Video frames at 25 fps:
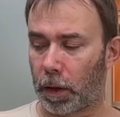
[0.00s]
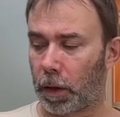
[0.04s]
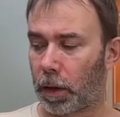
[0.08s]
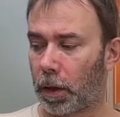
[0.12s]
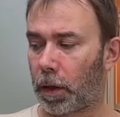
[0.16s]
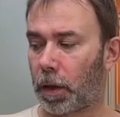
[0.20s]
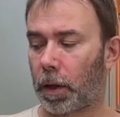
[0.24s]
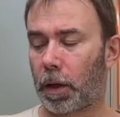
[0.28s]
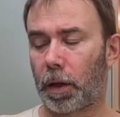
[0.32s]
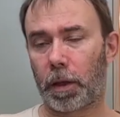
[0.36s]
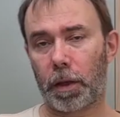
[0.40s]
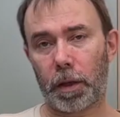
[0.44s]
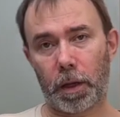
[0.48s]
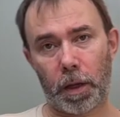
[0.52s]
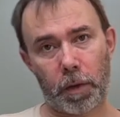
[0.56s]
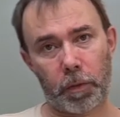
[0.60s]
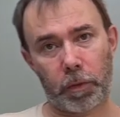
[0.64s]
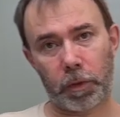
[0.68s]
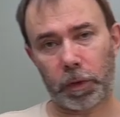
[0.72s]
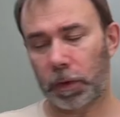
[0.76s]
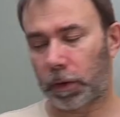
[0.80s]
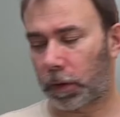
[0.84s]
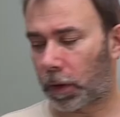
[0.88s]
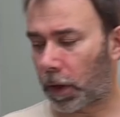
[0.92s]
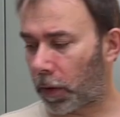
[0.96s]
and now
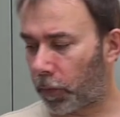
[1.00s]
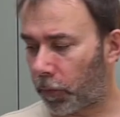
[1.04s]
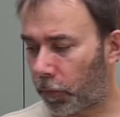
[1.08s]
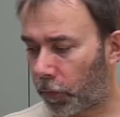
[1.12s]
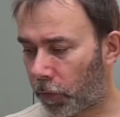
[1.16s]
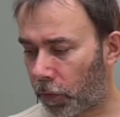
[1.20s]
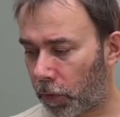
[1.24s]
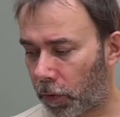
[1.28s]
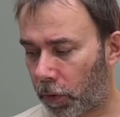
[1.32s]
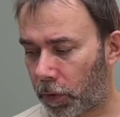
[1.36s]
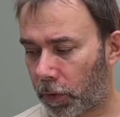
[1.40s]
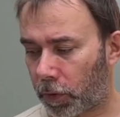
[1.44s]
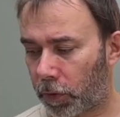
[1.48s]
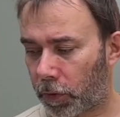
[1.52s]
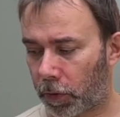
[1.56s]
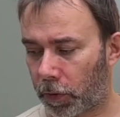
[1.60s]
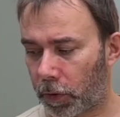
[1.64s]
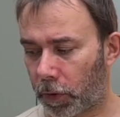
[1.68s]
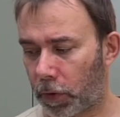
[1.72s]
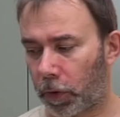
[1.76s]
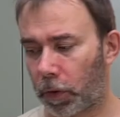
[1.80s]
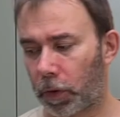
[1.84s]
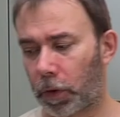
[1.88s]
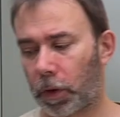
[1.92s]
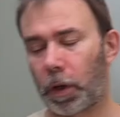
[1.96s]
it's time for
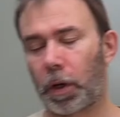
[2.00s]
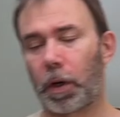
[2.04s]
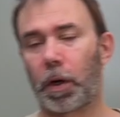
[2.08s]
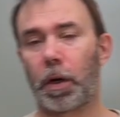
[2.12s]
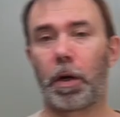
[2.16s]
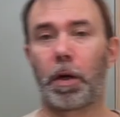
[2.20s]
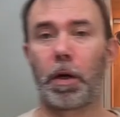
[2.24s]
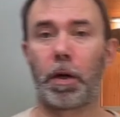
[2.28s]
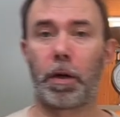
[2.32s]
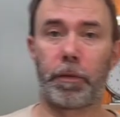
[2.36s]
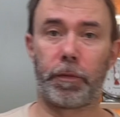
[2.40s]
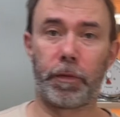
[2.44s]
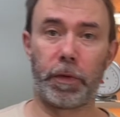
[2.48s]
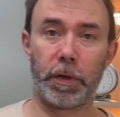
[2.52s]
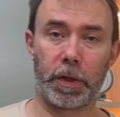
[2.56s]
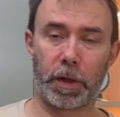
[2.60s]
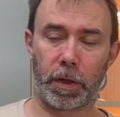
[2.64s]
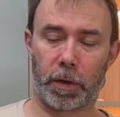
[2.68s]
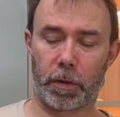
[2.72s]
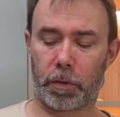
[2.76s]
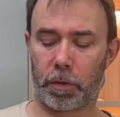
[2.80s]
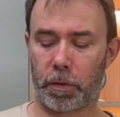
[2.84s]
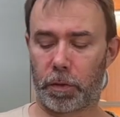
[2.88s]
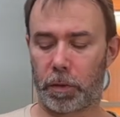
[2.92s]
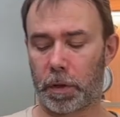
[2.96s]

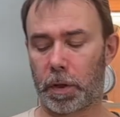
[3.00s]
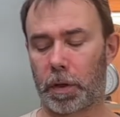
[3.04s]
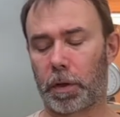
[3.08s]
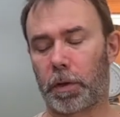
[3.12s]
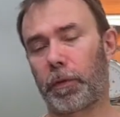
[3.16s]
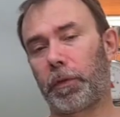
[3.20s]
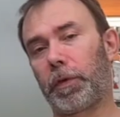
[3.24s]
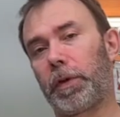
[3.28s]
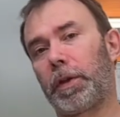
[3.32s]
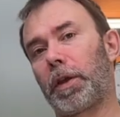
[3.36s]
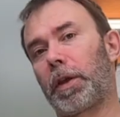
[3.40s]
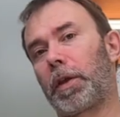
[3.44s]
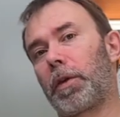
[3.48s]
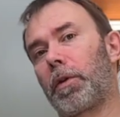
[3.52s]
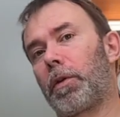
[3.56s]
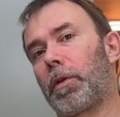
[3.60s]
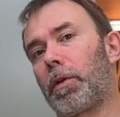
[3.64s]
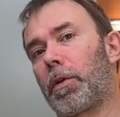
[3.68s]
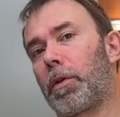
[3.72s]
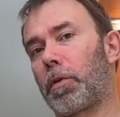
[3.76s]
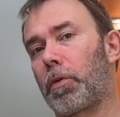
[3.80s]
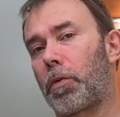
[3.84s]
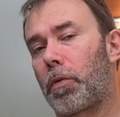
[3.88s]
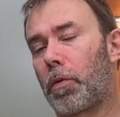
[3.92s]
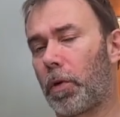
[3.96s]
vinegar. Our
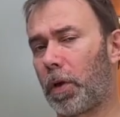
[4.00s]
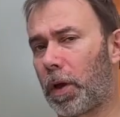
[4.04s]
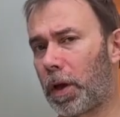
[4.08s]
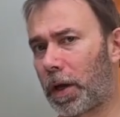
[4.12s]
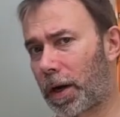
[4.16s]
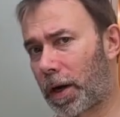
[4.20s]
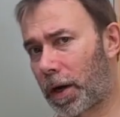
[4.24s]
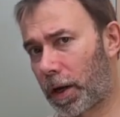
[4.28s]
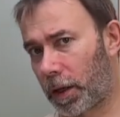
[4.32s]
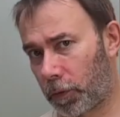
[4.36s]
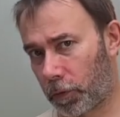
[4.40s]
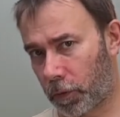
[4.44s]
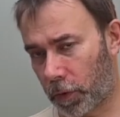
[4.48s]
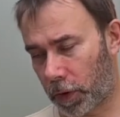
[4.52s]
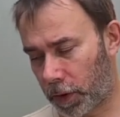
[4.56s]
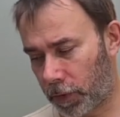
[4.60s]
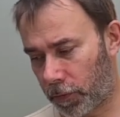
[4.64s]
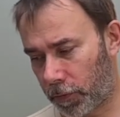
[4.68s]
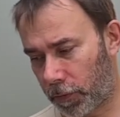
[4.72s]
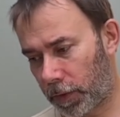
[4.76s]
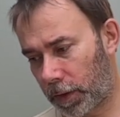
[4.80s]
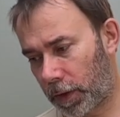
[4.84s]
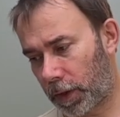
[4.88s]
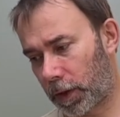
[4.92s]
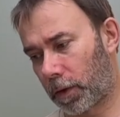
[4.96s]
vinegar, red
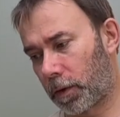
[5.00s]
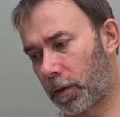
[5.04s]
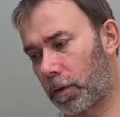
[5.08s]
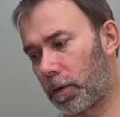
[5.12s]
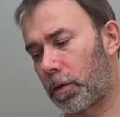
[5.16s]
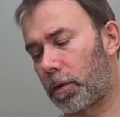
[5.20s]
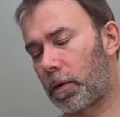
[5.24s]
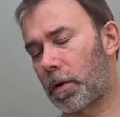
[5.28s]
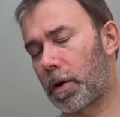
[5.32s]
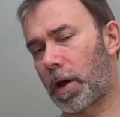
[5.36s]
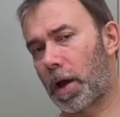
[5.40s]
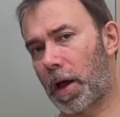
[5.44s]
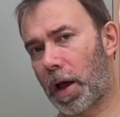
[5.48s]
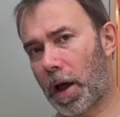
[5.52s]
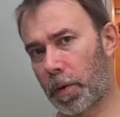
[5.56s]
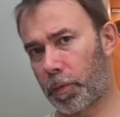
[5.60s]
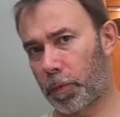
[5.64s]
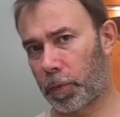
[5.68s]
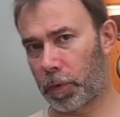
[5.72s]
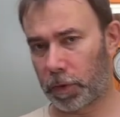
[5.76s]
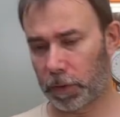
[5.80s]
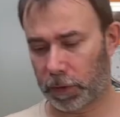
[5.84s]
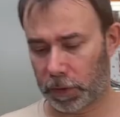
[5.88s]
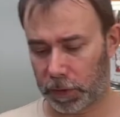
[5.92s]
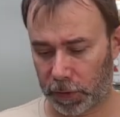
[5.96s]
wine vinegar,
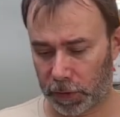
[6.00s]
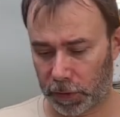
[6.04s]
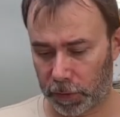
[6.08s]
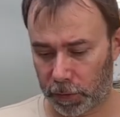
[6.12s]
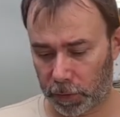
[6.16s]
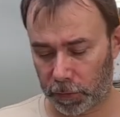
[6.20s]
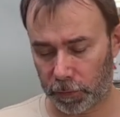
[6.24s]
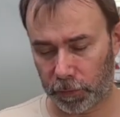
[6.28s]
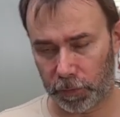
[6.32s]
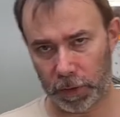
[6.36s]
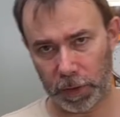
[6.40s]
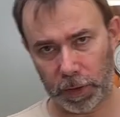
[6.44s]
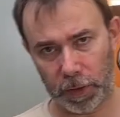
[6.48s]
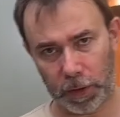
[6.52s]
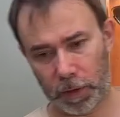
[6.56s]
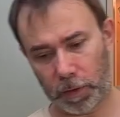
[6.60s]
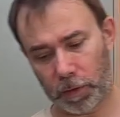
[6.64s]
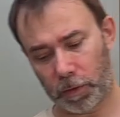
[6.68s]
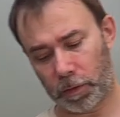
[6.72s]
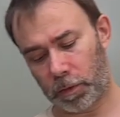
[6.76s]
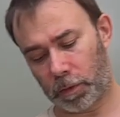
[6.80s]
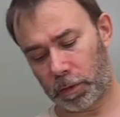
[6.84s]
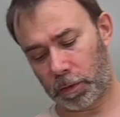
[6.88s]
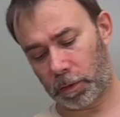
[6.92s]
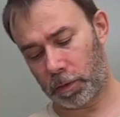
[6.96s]
apple cider vinegar,